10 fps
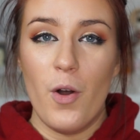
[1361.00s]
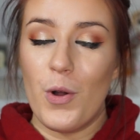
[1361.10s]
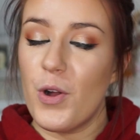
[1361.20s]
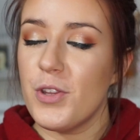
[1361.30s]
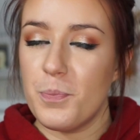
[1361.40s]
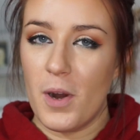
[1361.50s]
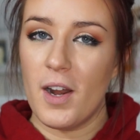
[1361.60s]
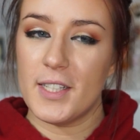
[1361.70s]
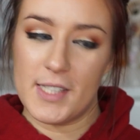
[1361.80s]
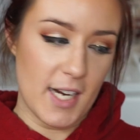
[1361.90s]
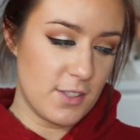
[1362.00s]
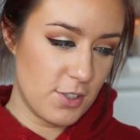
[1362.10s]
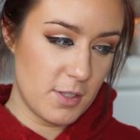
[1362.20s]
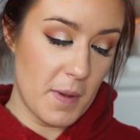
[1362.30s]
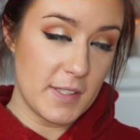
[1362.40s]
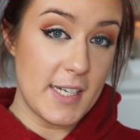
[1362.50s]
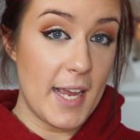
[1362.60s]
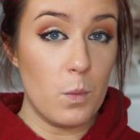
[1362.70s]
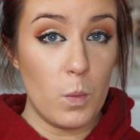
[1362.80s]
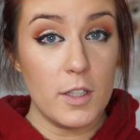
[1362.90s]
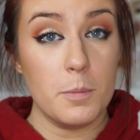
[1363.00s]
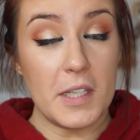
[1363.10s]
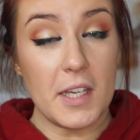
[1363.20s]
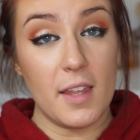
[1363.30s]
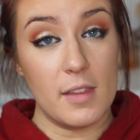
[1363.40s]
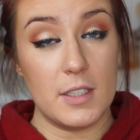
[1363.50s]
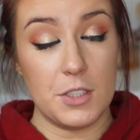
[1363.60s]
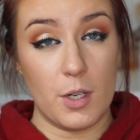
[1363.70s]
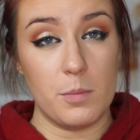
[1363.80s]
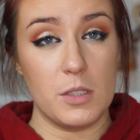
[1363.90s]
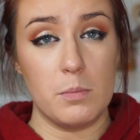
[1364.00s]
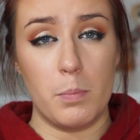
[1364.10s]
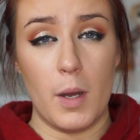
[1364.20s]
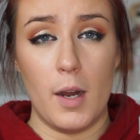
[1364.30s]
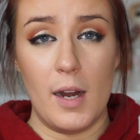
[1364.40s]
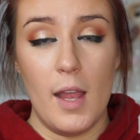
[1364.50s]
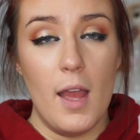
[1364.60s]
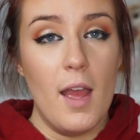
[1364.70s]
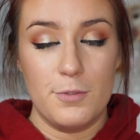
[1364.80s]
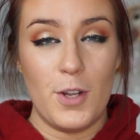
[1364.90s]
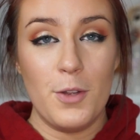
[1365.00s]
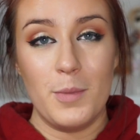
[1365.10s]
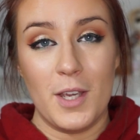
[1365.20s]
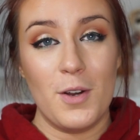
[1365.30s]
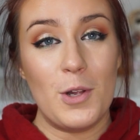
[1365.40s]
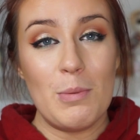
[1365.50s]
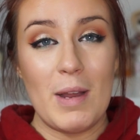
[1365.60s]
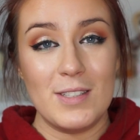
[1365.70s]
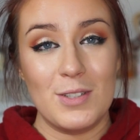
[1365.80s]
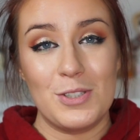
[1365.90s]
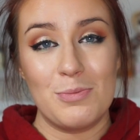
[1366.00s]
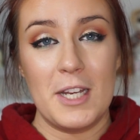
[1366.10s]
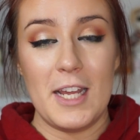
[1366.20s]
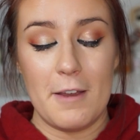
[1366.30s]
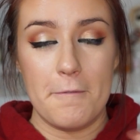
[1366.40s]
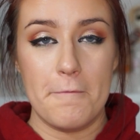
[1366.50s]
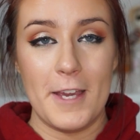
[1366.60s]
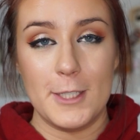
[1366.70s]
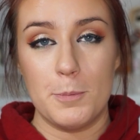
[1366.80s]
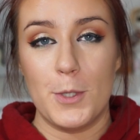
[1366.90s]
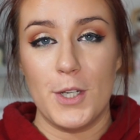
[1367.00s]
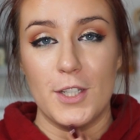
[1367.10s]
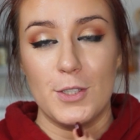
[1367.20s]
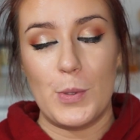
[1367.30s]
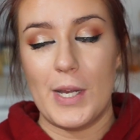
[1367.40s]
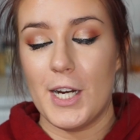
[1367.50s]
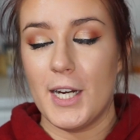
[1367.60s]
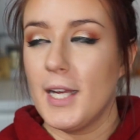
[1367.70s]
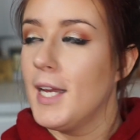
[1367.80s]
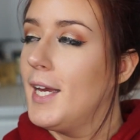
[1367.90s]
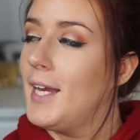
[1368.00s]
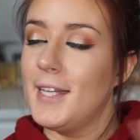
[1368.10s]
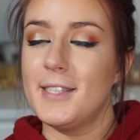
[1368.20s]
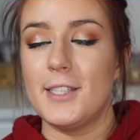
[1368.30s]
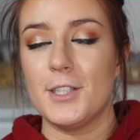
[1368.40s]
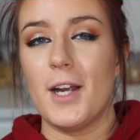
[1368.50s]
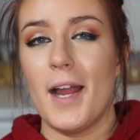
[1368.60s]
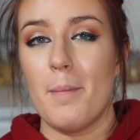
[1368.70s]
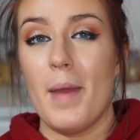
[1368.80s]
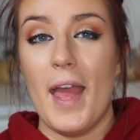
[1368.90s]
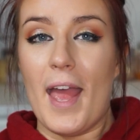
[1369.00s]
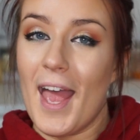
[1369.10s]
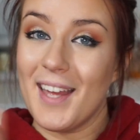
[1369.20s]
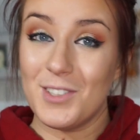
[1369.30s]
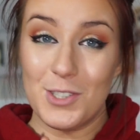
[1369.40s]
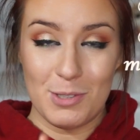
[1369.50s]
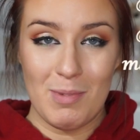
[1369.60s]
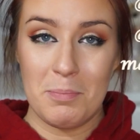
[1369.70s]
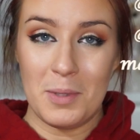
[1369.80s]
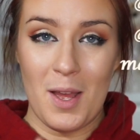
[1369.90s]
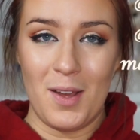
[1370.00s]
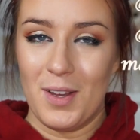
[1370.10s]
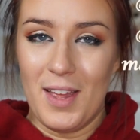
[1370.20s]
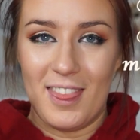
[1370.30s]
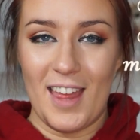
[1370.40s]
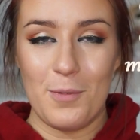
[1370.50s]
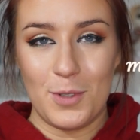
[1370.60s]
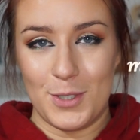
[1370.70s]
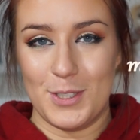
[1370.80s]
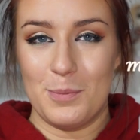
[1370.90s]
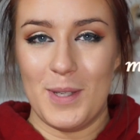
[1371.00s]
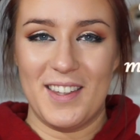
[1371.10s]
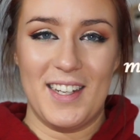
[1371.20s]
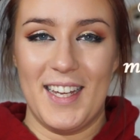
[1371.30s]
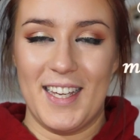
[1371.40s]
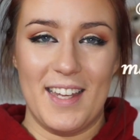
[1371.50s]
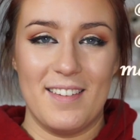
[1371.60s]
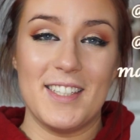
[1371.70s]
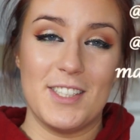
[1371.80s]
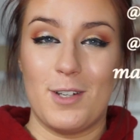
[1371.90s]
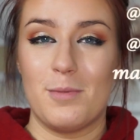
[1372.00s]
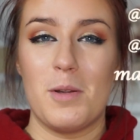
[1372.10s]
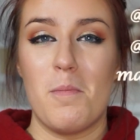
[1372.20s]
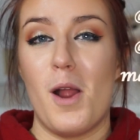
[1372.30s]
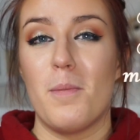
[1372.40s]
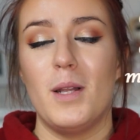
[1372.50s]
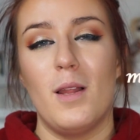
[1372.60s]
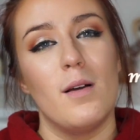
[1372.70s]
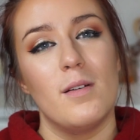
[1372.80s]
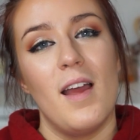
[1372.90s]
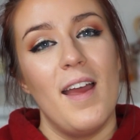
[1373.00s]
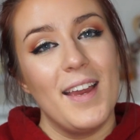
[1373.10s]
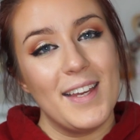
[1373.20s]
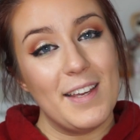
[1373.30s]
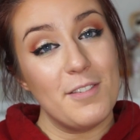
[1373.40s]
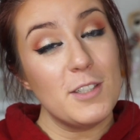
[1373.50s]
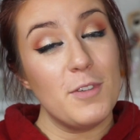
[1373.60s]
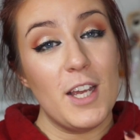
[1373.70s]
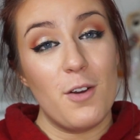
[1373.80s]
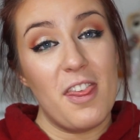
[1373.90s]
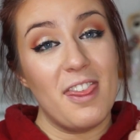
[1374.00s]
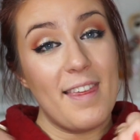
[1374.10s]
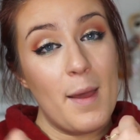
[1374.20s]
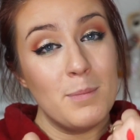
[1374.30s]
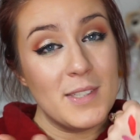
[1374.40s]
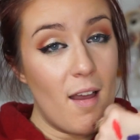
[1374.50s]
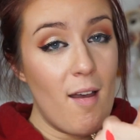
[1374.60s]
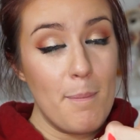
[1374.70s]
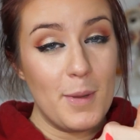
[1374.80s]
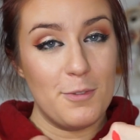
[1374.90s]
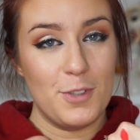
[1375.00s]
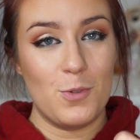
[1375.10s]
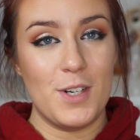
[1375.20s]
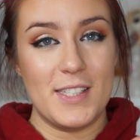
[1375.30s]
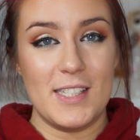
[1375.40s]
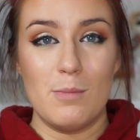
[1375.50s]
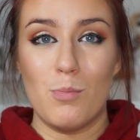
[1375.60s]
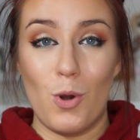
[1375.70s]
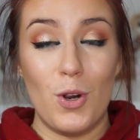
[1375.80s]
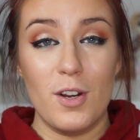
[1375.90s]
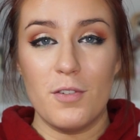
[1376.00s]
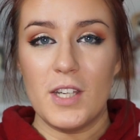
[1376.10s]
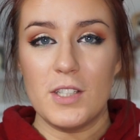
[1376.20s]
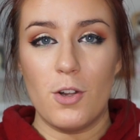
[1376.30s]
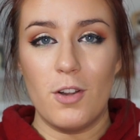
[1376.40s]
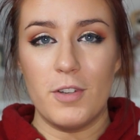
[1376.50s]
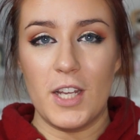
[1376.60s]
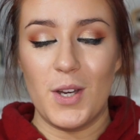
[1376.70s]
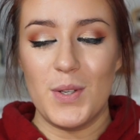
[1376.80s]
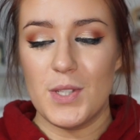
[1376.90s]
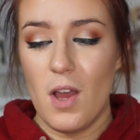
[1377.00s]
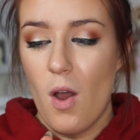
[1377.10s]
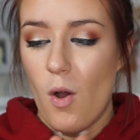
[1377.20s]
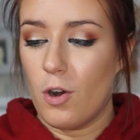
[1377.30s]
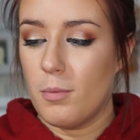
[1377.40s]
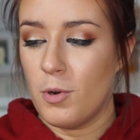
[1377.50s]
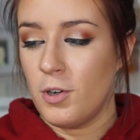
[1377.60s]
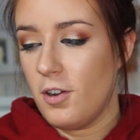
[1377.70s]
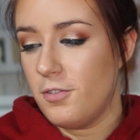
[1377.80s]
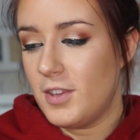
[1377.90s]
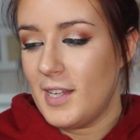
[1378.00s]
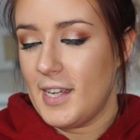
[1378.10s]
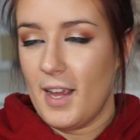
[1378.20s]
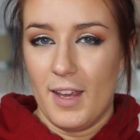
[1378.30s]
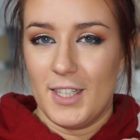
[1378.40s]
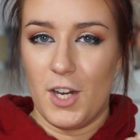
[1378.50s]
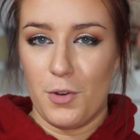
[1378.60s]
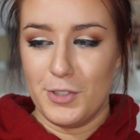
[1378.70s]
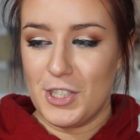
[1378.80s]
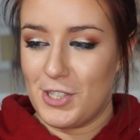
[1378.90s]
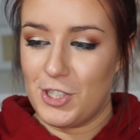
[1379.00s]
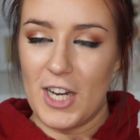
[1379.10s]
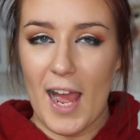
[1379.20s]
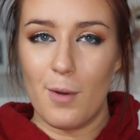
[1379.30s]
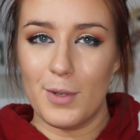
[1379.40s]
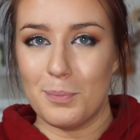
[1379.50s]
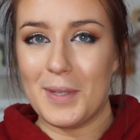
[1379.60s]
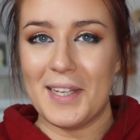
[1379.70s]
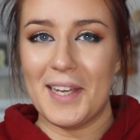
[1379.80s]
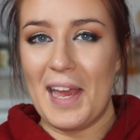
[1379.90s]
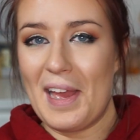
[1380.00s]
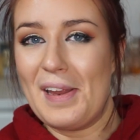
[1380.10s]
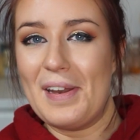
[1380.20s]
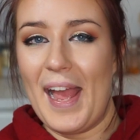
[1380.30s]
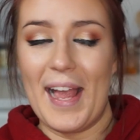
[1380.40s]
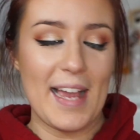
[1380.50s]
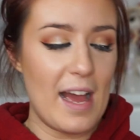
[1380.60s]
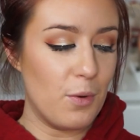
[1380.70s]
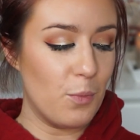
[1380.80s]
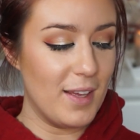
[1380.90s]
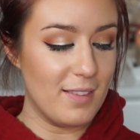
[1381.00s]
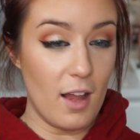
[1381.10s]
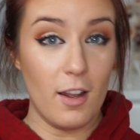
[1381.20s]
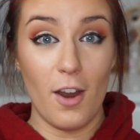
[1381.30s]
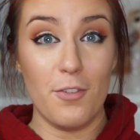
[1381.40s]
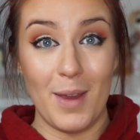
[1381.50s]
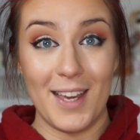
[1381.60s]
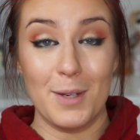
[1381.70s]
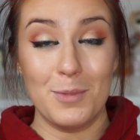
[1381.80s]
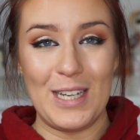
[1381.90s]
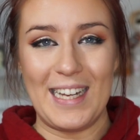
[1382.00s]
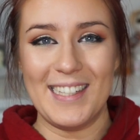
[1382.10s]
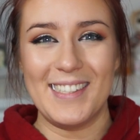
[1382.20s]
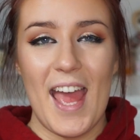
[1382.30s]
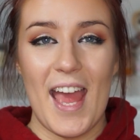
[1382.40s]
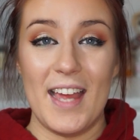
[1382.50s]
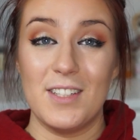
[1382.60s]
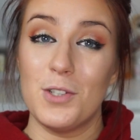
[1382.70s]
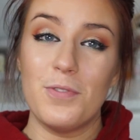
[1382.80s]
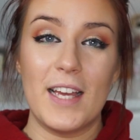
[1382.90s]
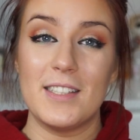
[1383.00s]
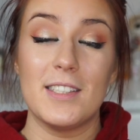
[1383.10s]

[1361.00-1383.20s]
All the products that I talked about today will be in the description bar. Follow me on all my social media, Facebook, Twitter, Instagram, and also my blog. That will also be in the link in the description bar below. Give this video a thumbs up if you want to see more of these haul videos, or more of the, just chat with me and hang out with a lot of makeup goodies. And don't forget to